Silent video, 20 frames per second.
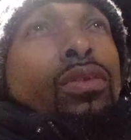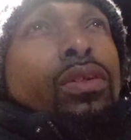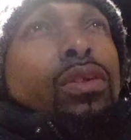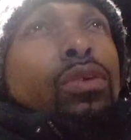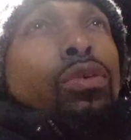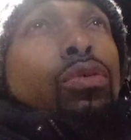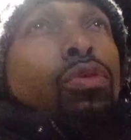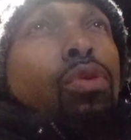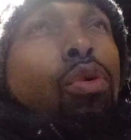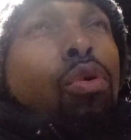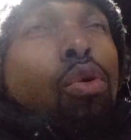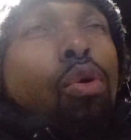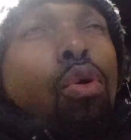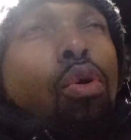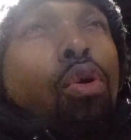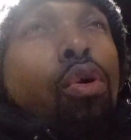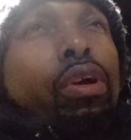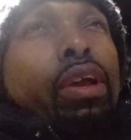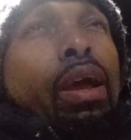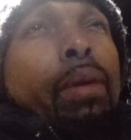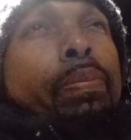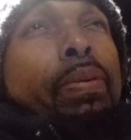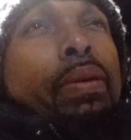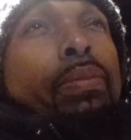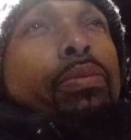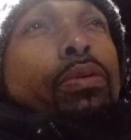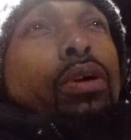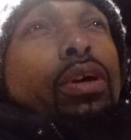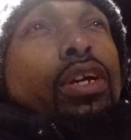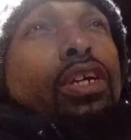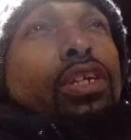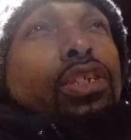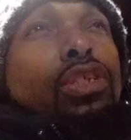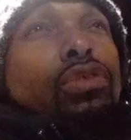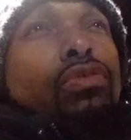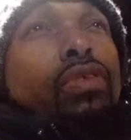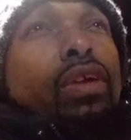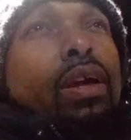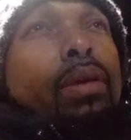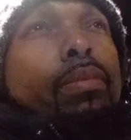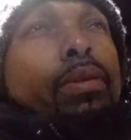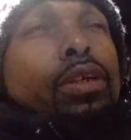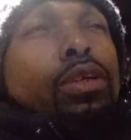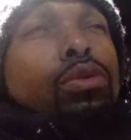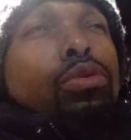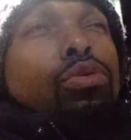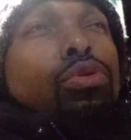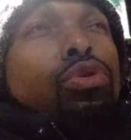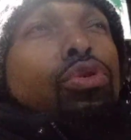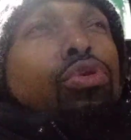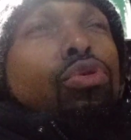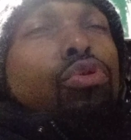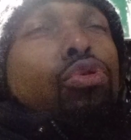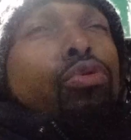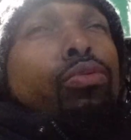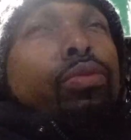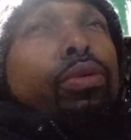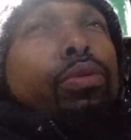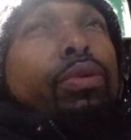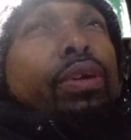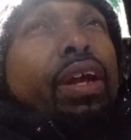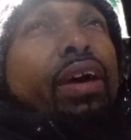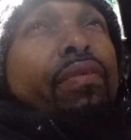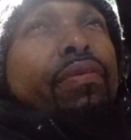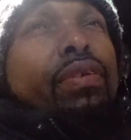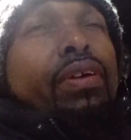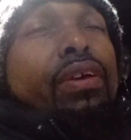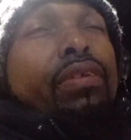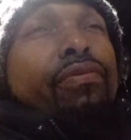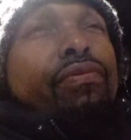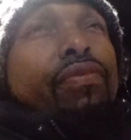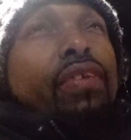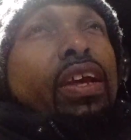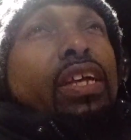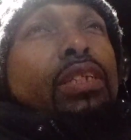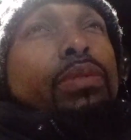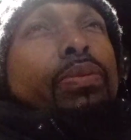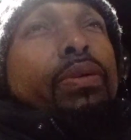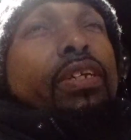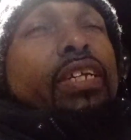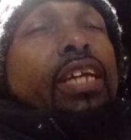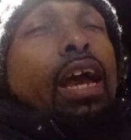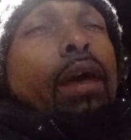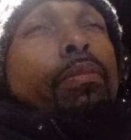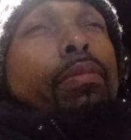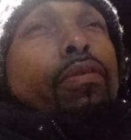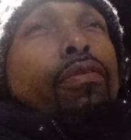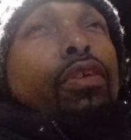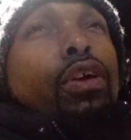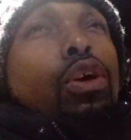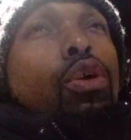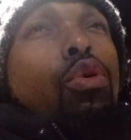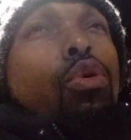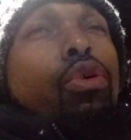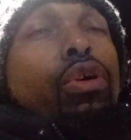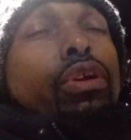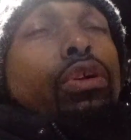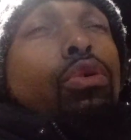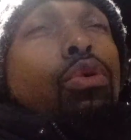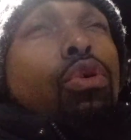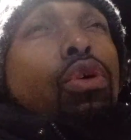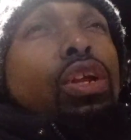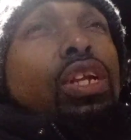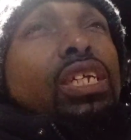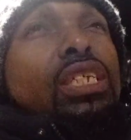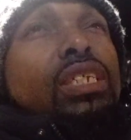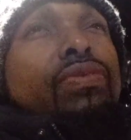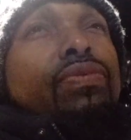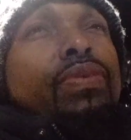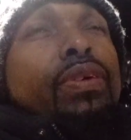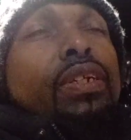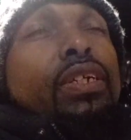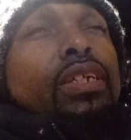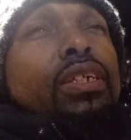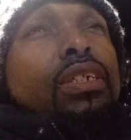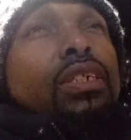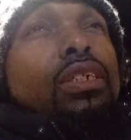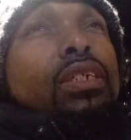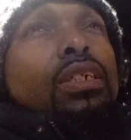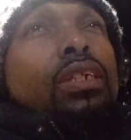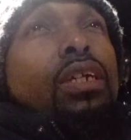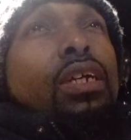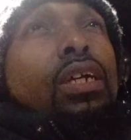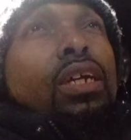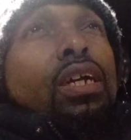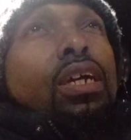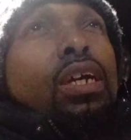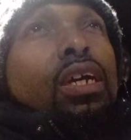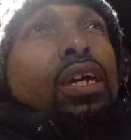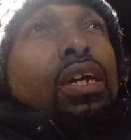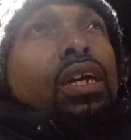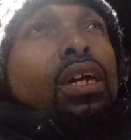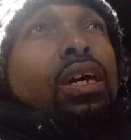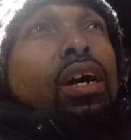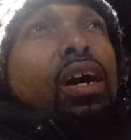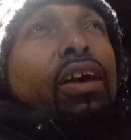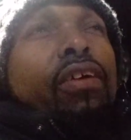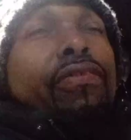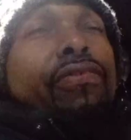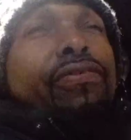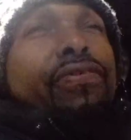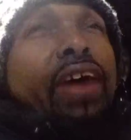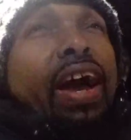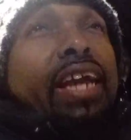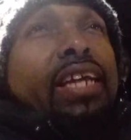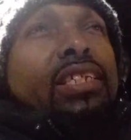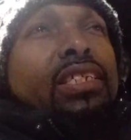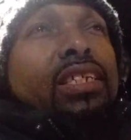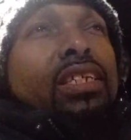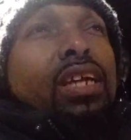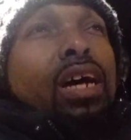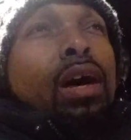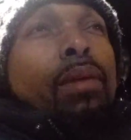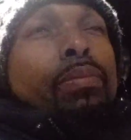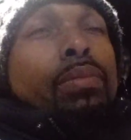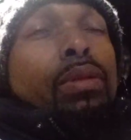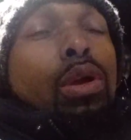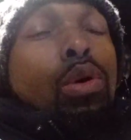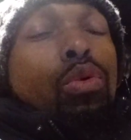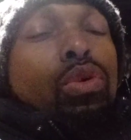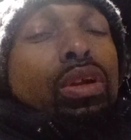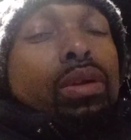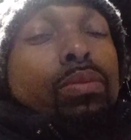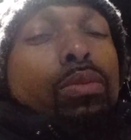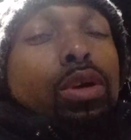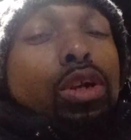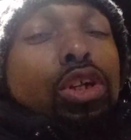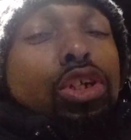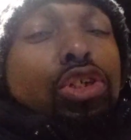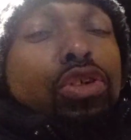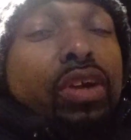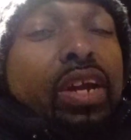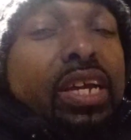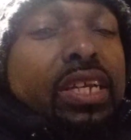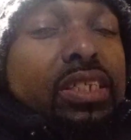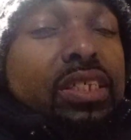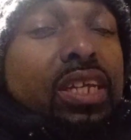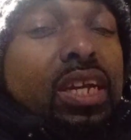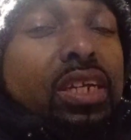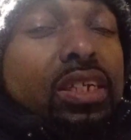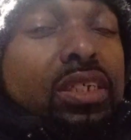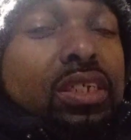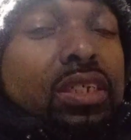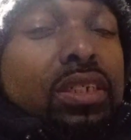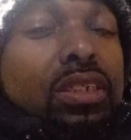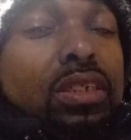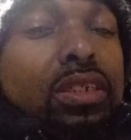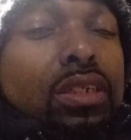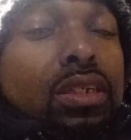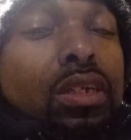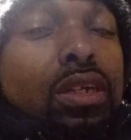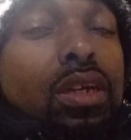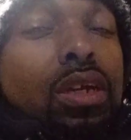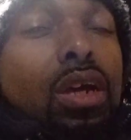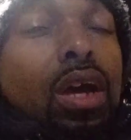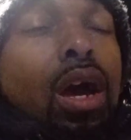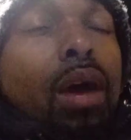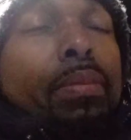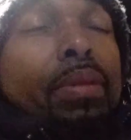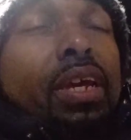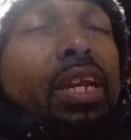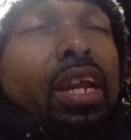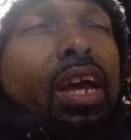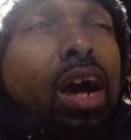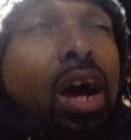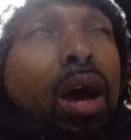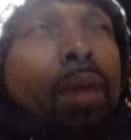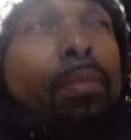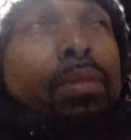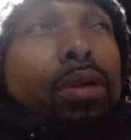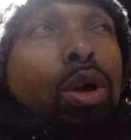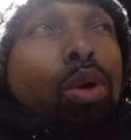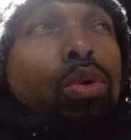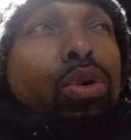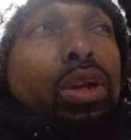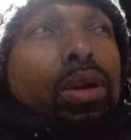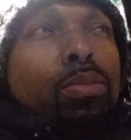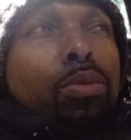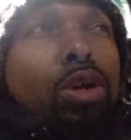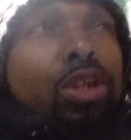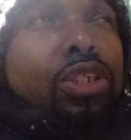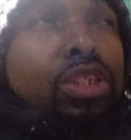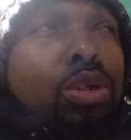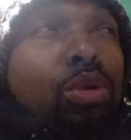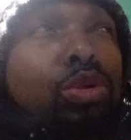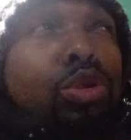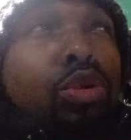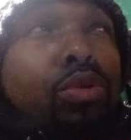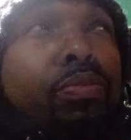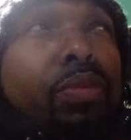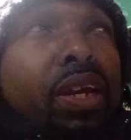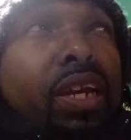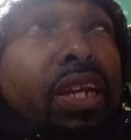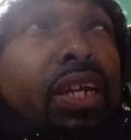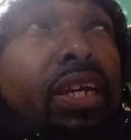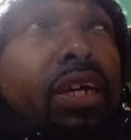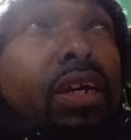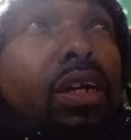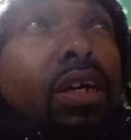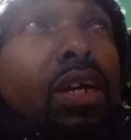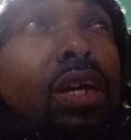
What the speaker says: you know, all y'all people on Instagram and YouTube and whatever and Facebook, y'all been recording all this footage of fights and uploading them on the train station. I mean, they upload them on social media.